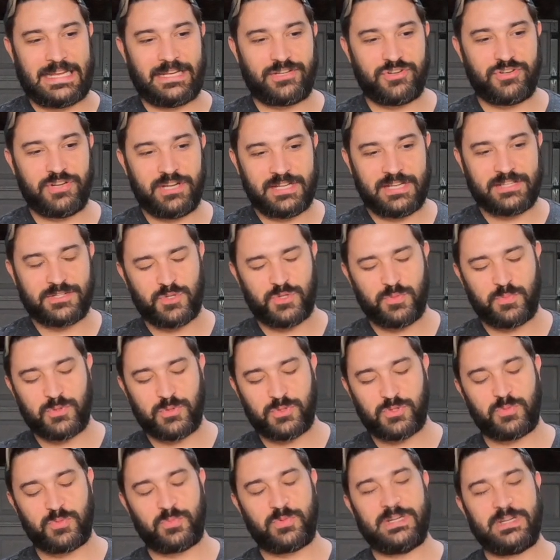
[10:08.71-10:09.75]
treating is super,
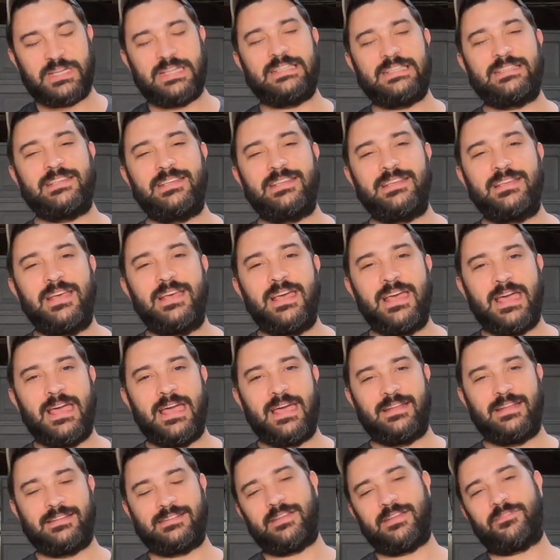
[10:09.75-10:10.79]
super easy
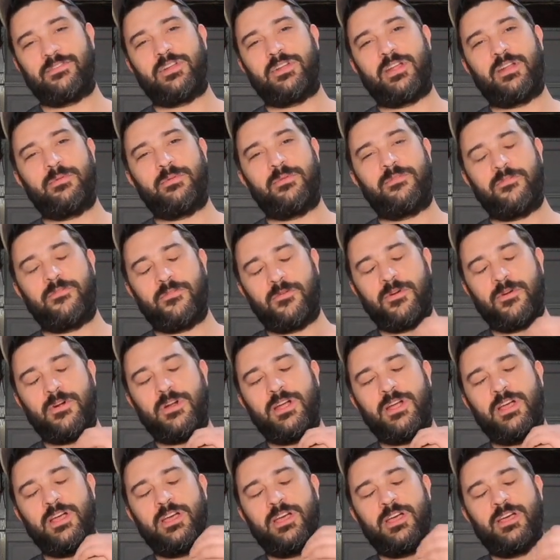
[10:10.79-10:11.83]
and has never done it
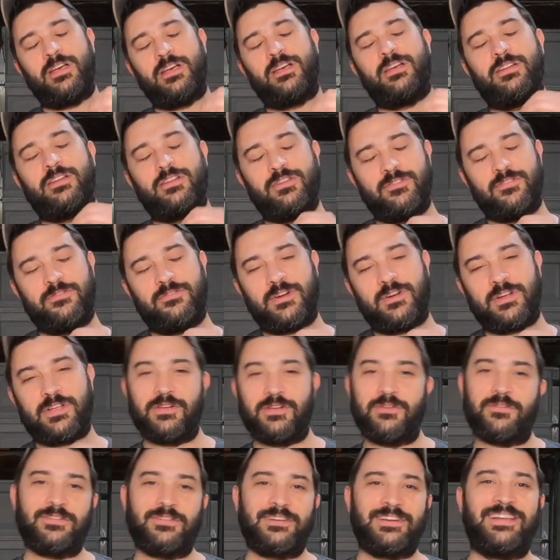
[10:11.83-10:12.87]
before, fuck
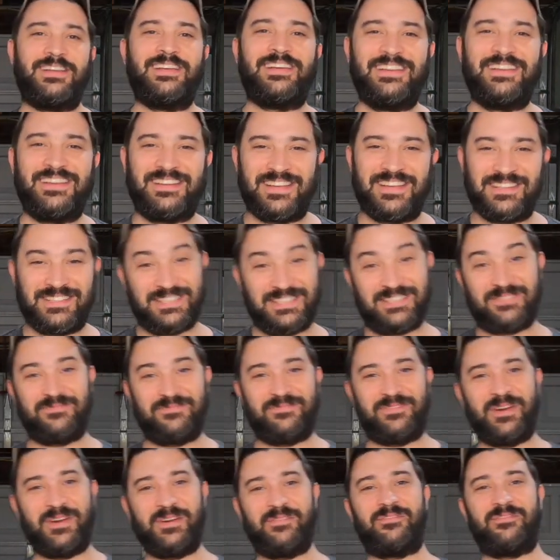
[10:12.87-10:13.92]
you. Because it's
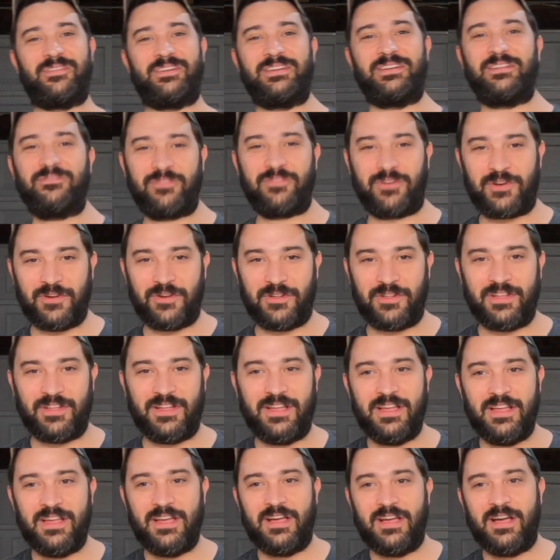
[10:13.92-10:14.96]
very, very
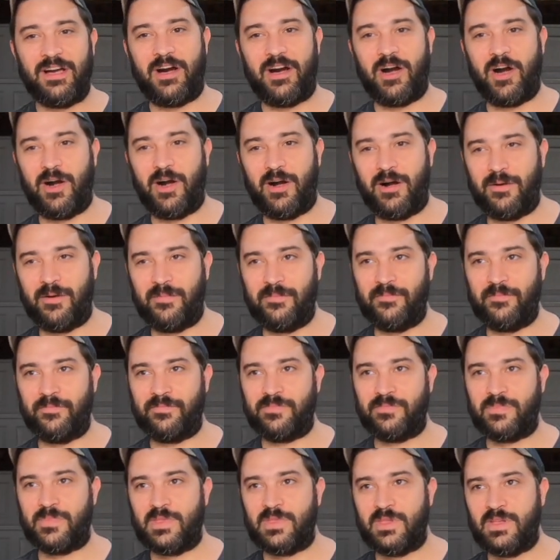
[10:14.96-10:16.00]
difficult.
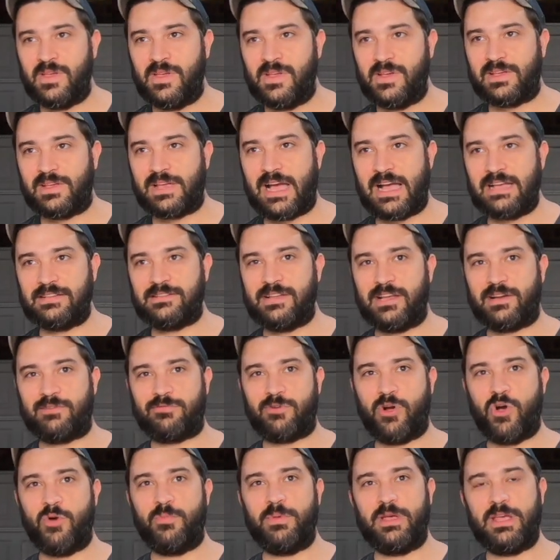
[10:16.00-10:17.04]
Guys like
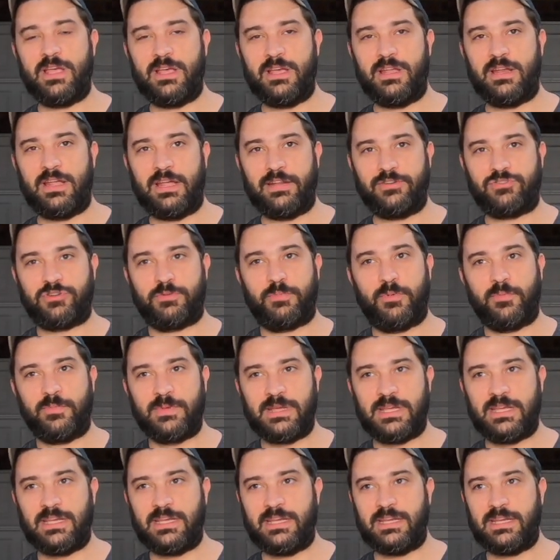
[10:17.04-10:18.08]
Roman and Triple
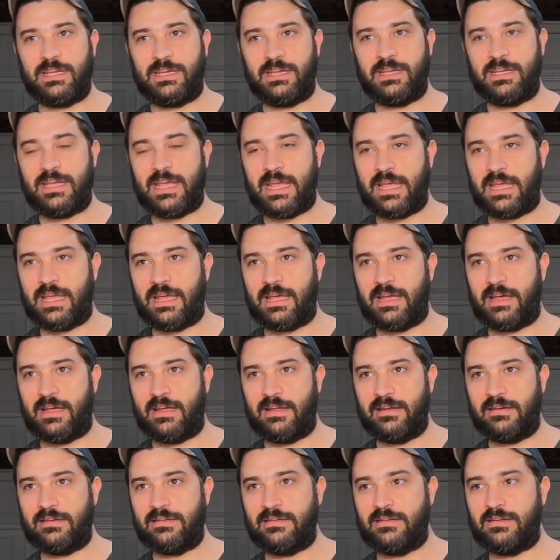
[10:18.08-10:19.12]
B
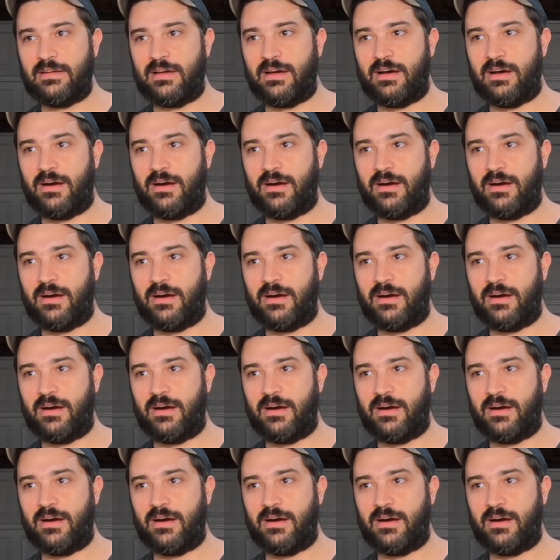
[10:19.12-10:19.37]
and